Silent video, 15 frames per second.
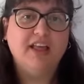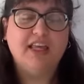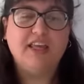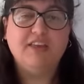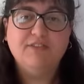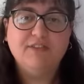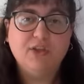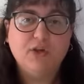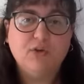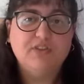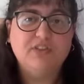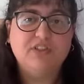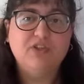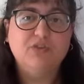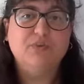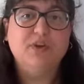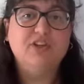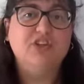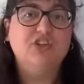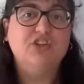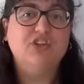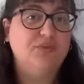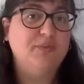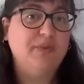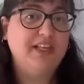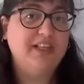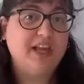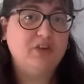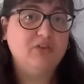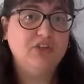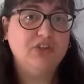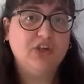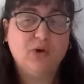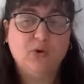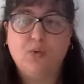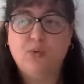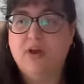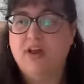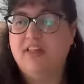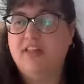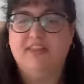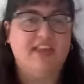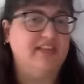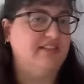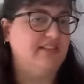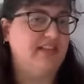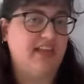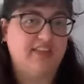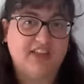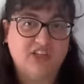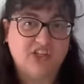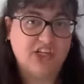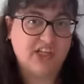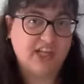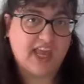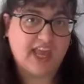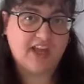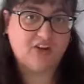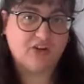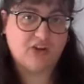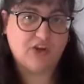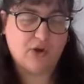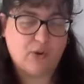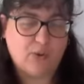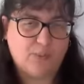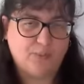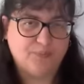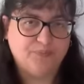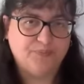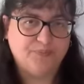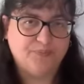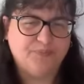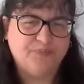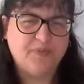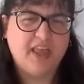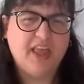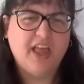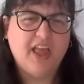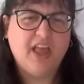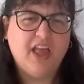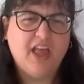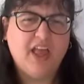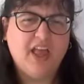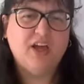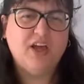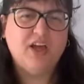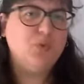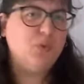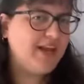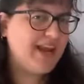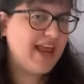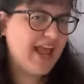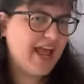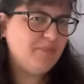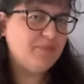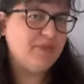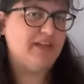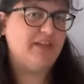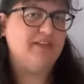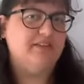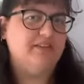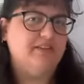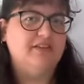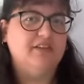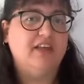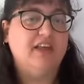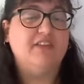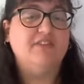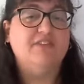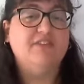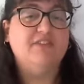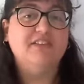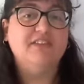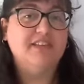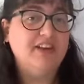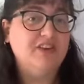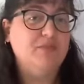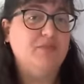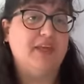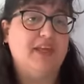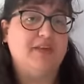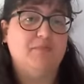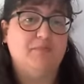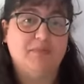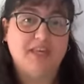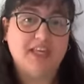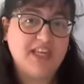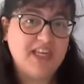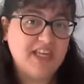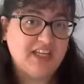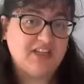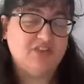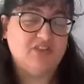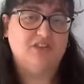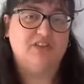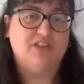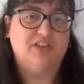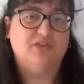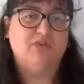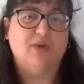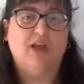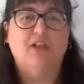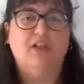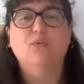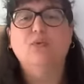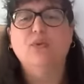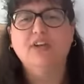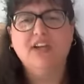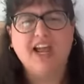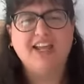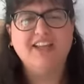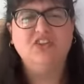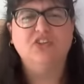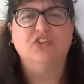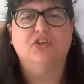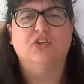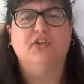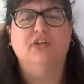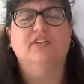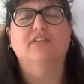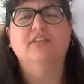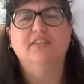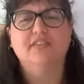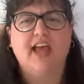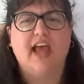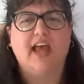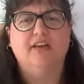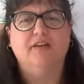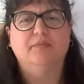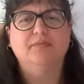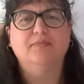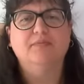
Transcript: even though Cinderella should be allowed to go, they say that she can't go. So what happens if instead of being mean to Cinderella, we're nice to her instead?